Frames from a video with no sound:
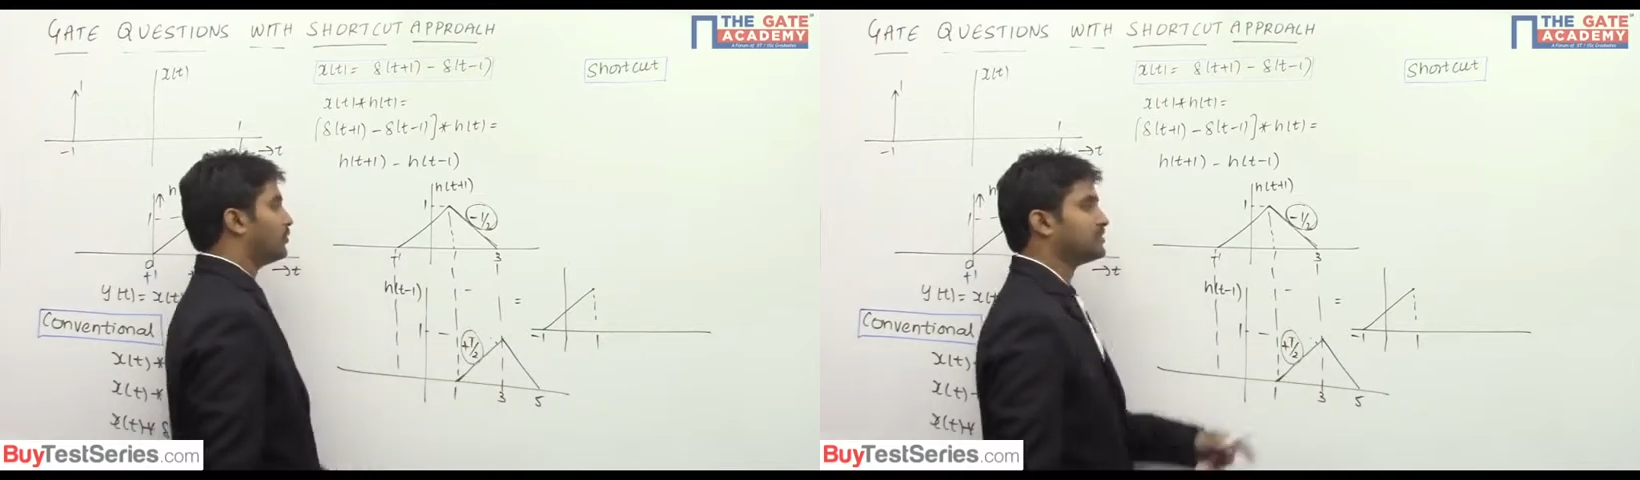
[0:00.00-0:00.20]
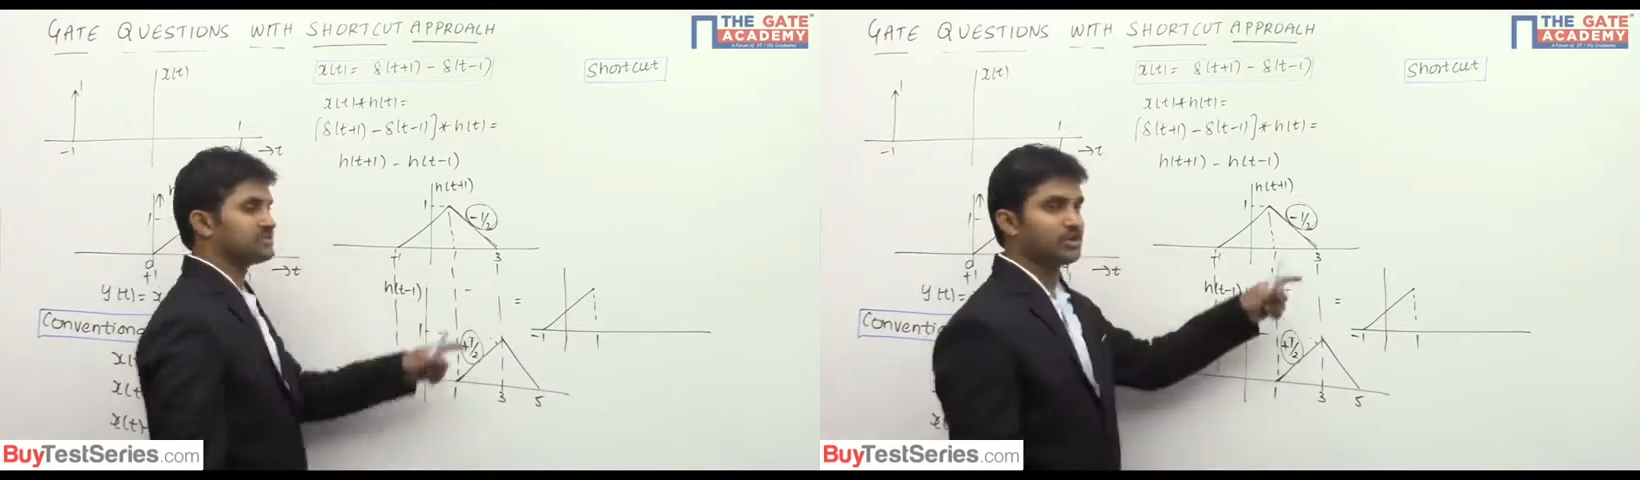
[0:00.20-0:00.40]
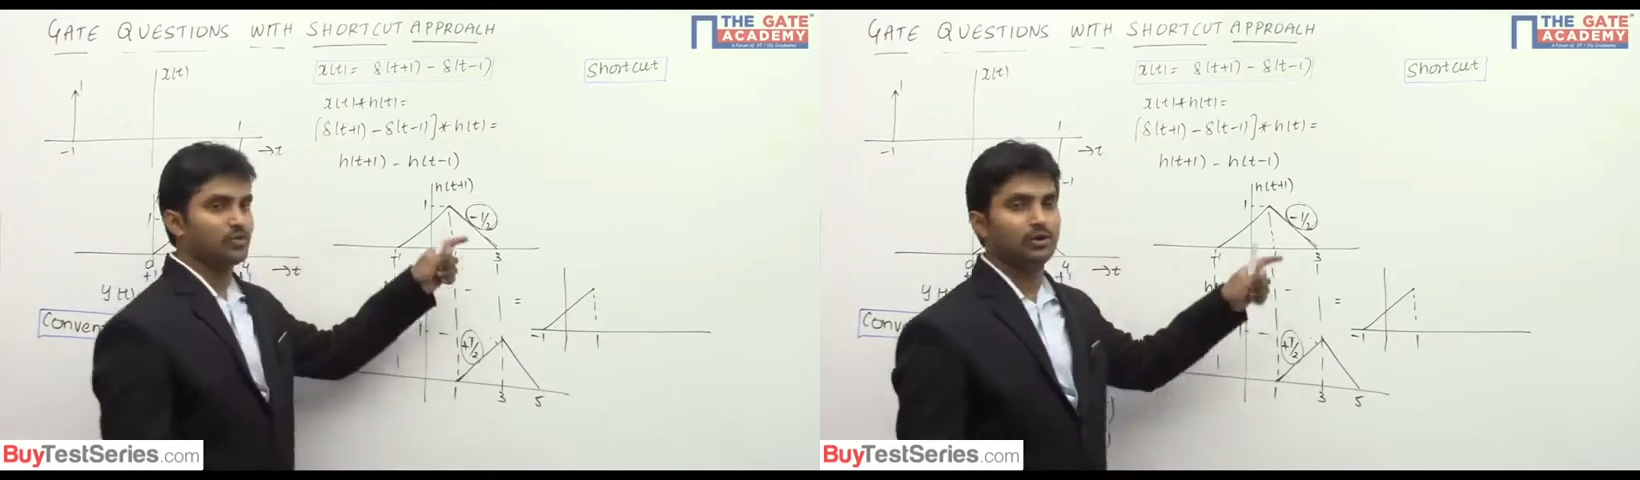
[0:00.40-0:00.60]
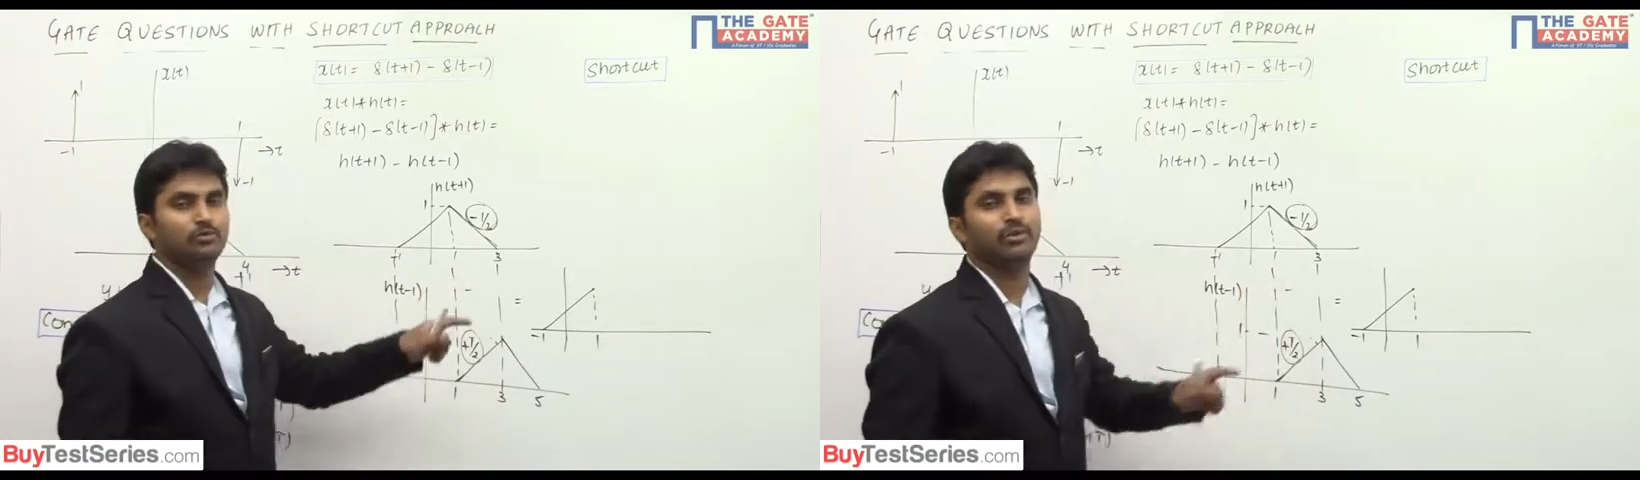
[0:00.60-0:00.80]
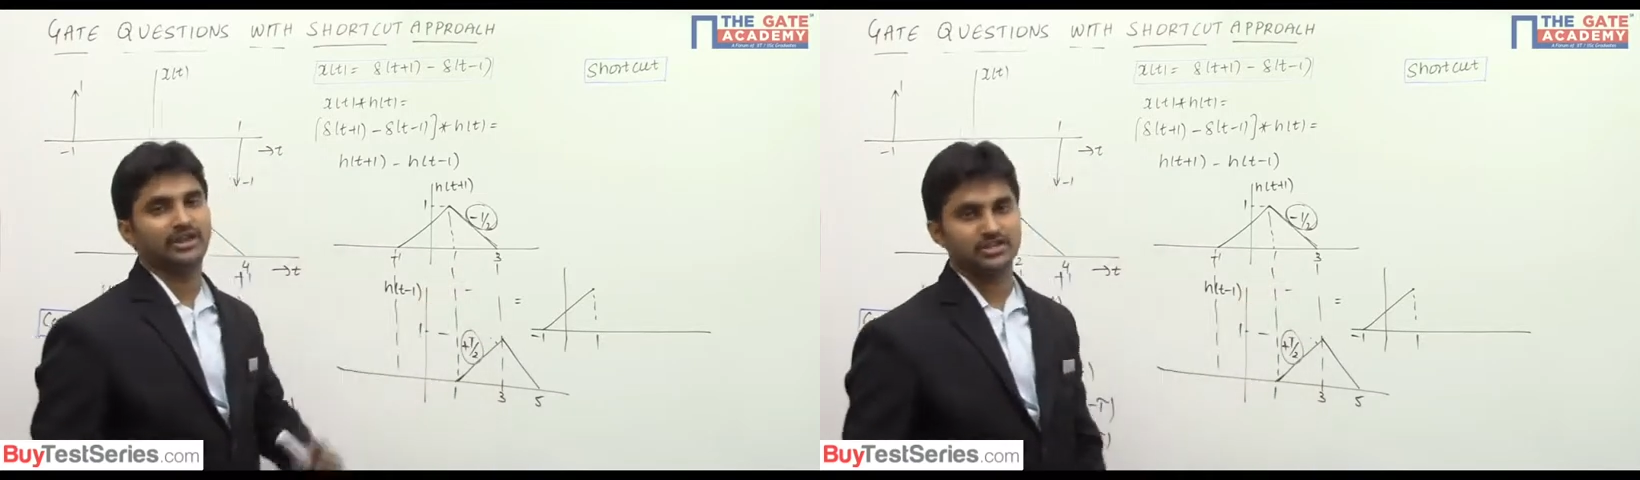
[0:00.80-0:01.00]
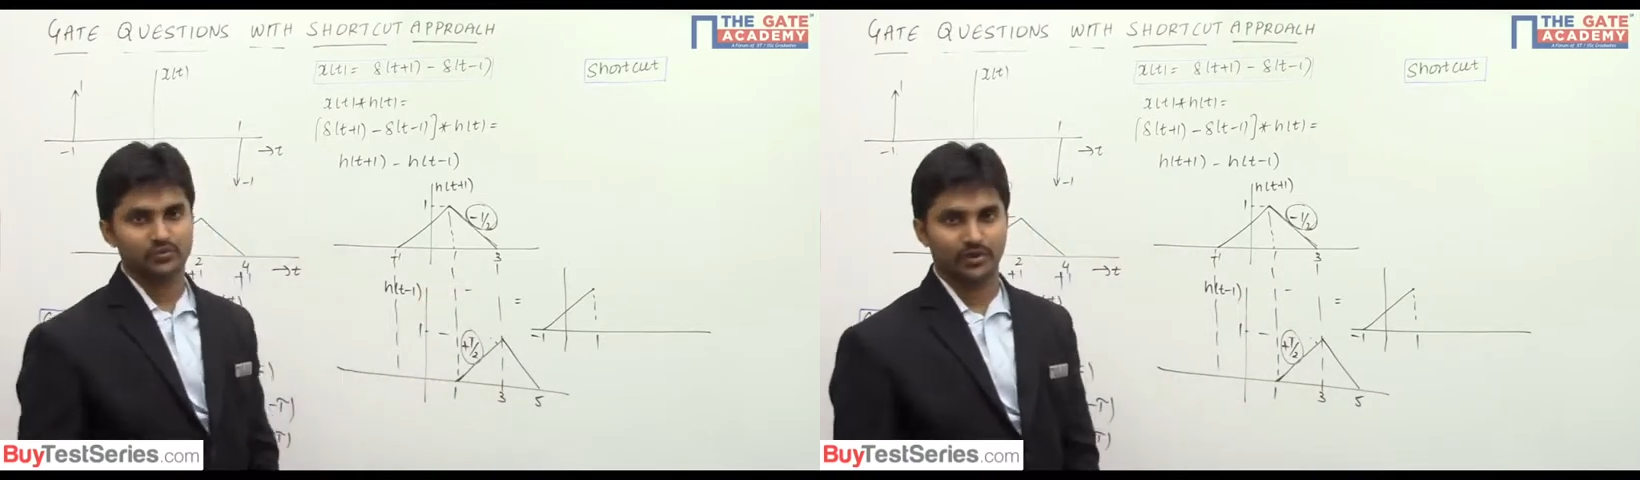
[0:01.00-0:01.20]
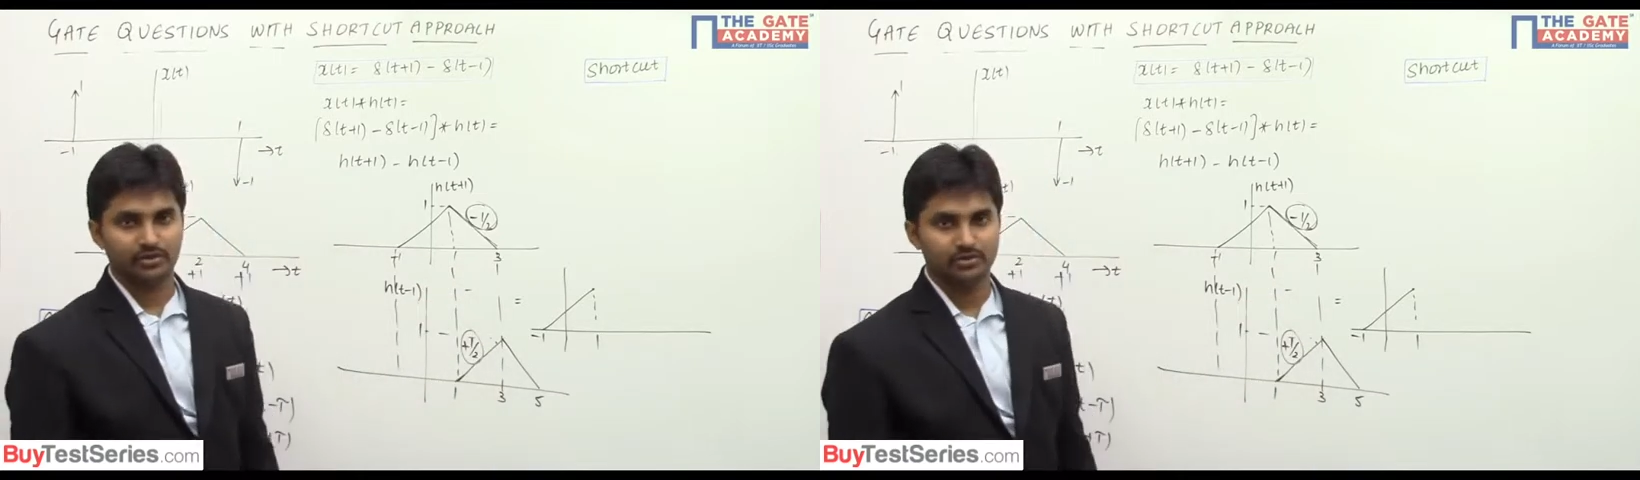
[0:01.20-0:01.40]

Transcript: which is equal to minus 1.